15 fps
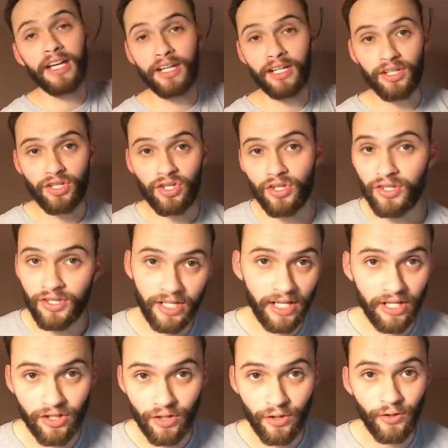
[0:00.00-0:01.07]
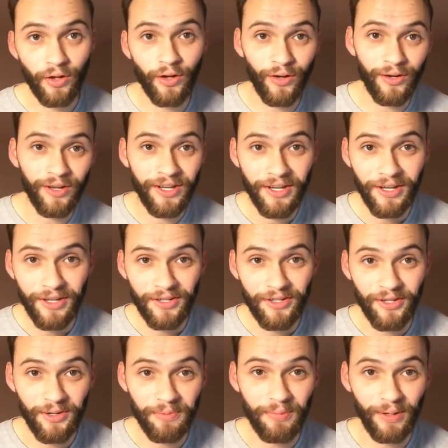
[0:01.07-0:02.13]
uh, shouldn't take too long
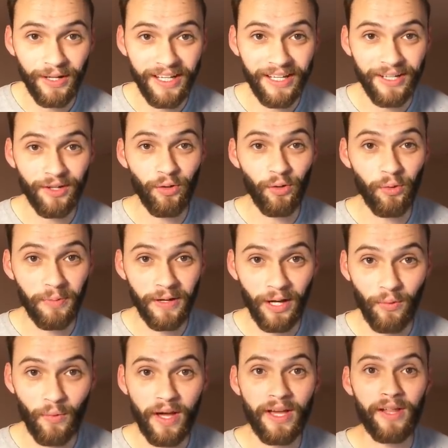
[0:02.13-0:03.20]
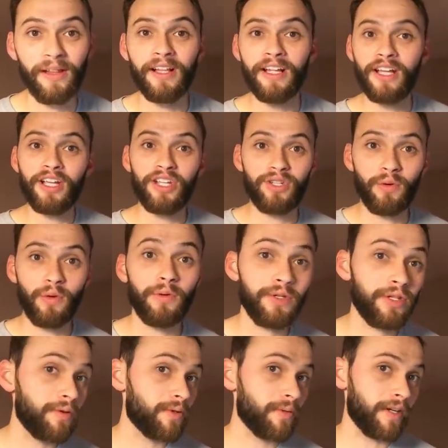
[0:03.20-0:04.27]
to pull in, all being well. So what we'll
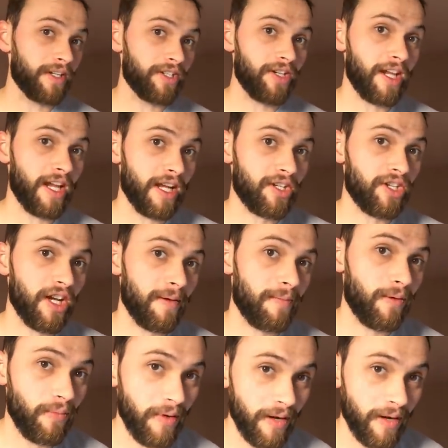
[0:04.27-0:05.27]
do is we'll actually catch up